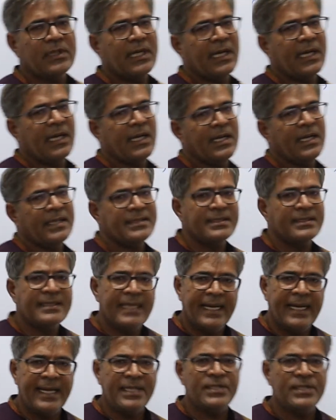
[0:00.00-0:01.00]
the
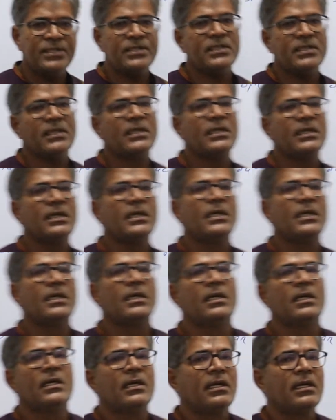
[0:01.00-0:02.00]
sets,
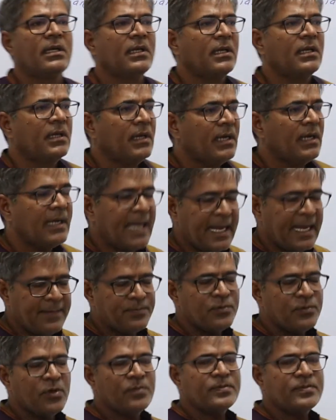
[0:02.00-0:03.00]

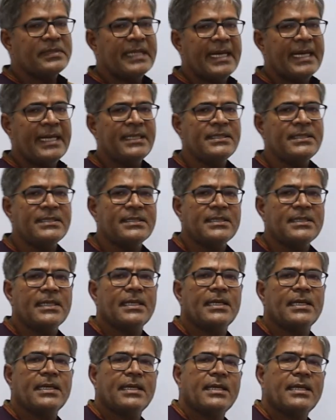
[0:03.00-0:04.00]
types of sets,
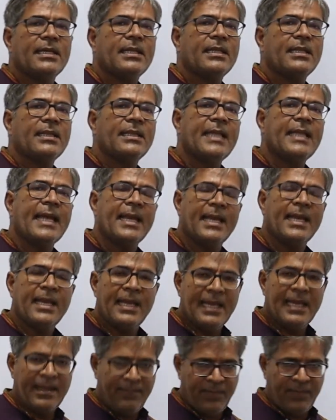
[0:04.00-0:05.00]

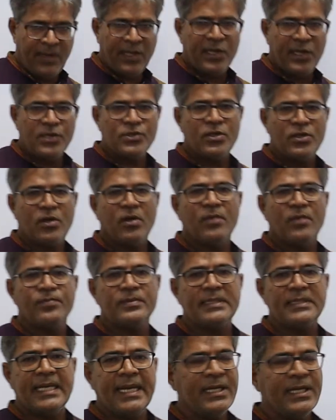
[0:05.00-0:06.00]
then application
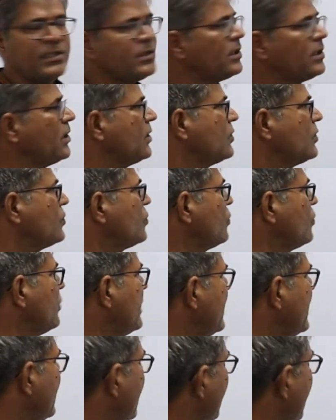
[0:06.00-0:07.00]
of sets. So
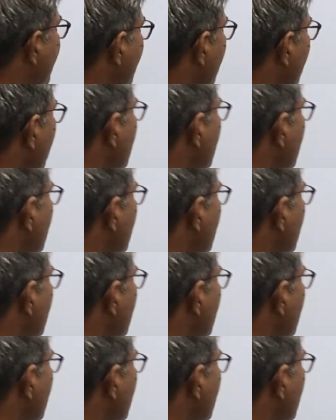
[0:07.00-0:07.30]
here